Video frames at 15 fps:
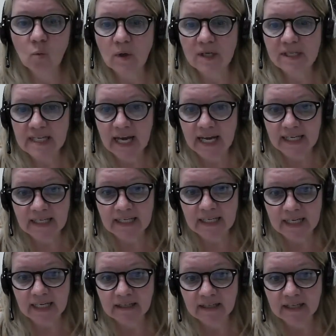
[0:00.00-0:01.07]
We take it
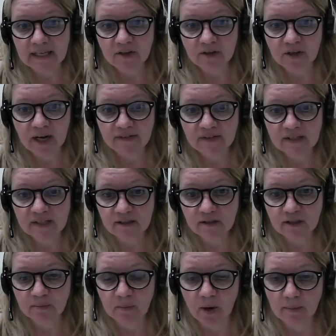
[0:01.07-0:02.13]
in either at the
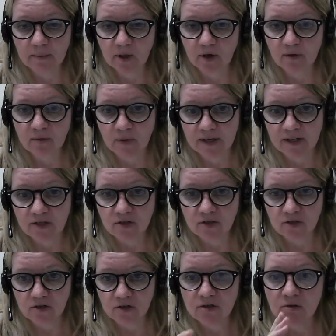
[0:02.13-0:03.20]
sales department or the
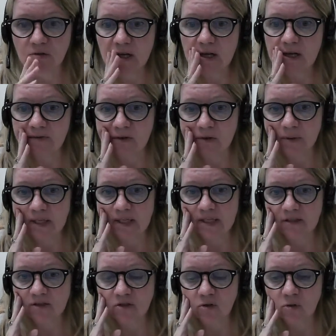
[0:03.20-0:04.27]
register. So think of the
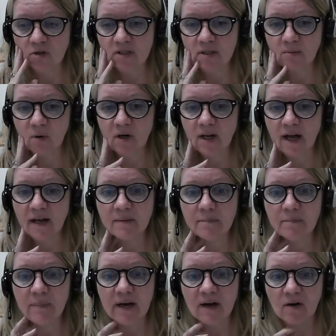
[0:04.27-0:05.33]
retail store somewhere like
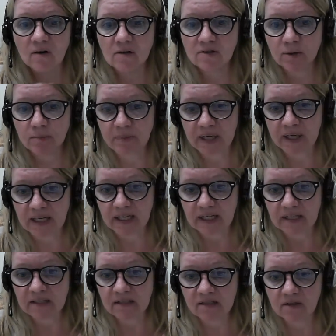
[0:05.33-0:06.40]
Belk's or
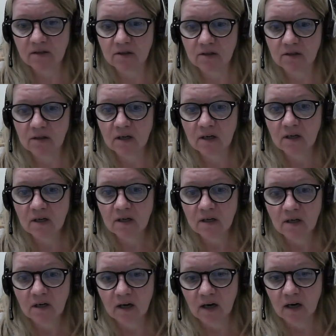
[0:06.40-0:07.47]
Penny's or
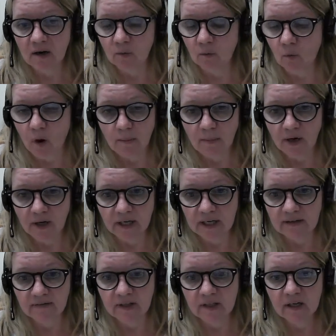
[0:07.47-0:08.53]
Walmart
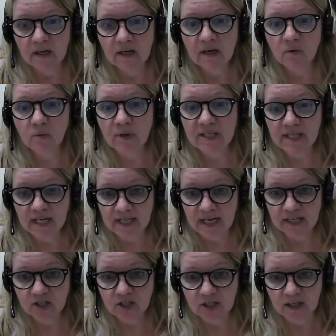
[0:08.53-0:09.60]
even. We take
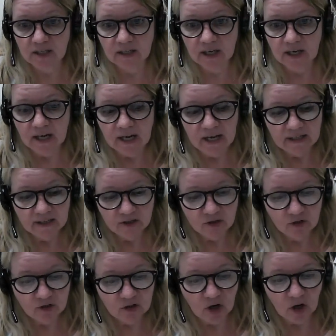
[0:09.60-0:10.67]
cash in.
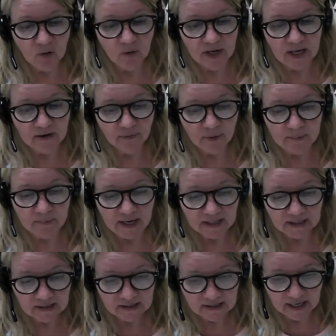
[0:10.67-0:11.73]
So if we
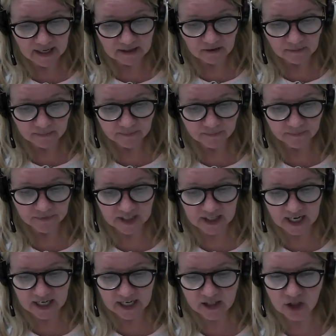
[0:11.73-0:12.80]
make a sale, the
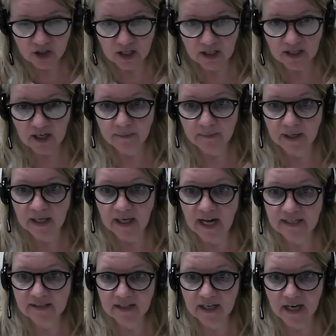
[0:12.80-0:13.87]
cash can come in
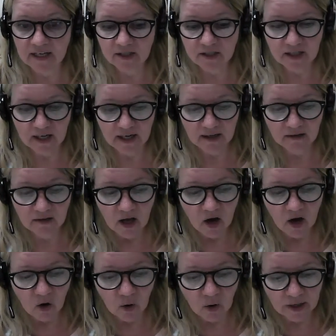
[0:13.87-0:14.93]
as a cash sale,
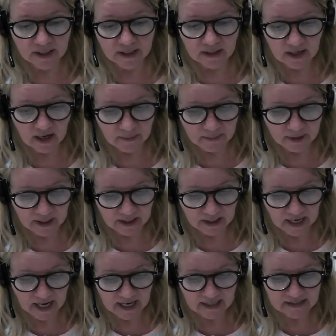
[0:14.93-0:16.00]
or it can come
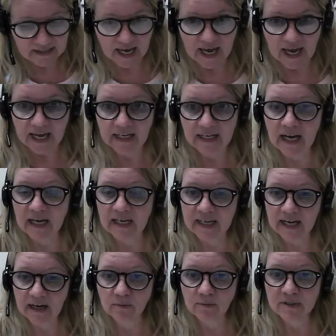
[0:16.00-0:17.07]
in as an
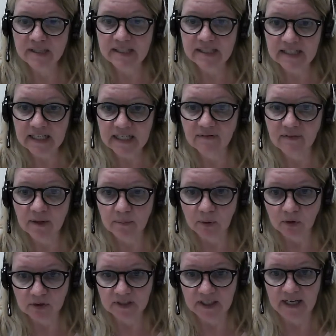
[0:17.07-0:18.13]
account
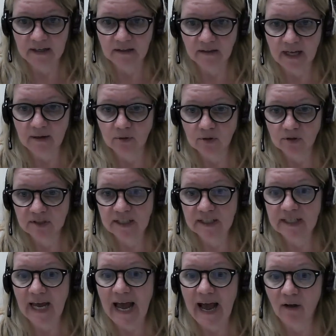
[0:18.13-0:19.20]
receivable sale, and we'll
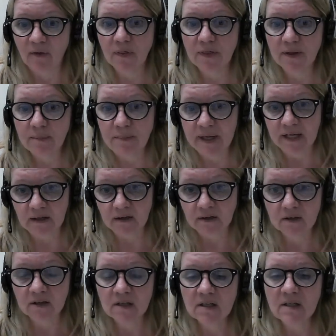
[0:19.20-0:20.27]
send out the
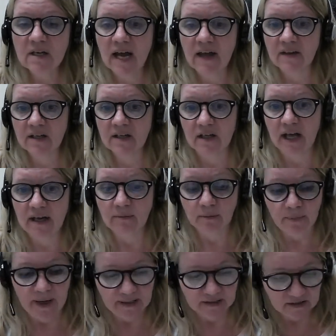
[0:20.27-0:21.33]
bill and the client
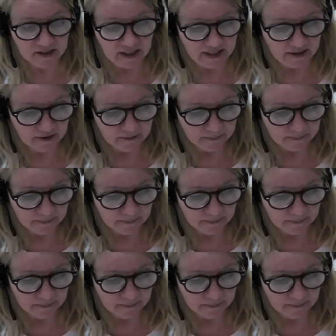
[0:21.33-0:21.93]
will pay us later.